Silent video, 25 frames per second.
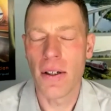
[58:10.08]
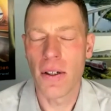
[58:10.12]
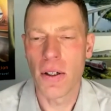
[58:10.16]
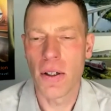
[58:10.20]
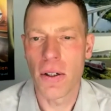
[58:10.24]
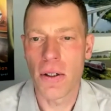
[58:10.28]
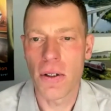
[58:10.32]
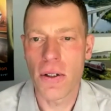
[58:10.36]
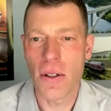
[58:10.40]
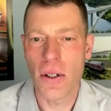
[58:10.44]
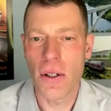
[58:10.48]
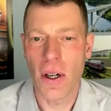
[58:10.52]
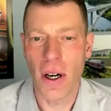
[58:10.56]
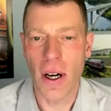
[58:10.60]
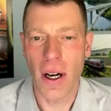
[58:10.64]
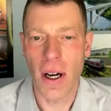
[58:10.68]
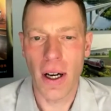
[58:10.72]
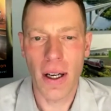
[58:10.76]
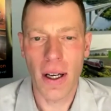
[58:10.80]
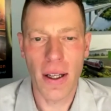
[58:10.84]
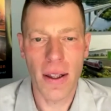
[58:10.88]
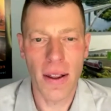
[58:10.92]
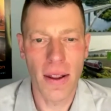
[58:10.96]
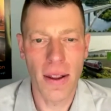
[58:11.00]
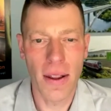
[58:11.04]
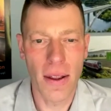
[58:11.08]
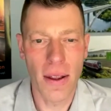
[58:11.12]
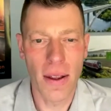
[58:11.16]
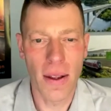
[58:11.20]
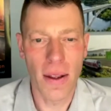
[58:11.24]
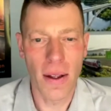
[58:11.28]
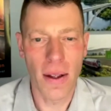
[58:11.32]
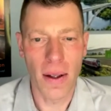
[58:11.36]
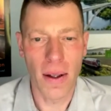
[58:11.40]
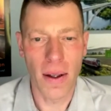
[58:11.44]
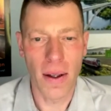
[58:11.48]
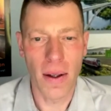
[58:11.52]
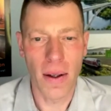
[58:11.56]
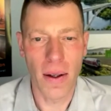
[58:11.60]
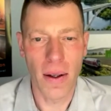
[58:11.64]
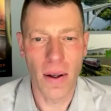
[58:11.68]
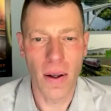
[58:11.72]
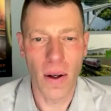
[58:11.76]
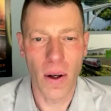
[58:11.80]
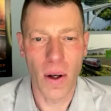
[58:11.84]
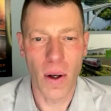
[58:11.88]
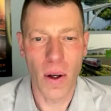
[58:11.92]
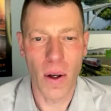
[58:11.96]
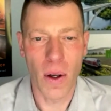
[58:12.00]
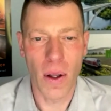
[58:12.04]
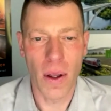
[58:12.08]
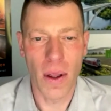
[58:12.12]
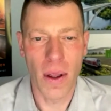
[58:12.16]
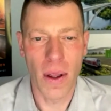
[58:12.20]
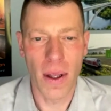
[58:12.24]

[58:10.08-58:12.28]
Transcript: in your talk the uh,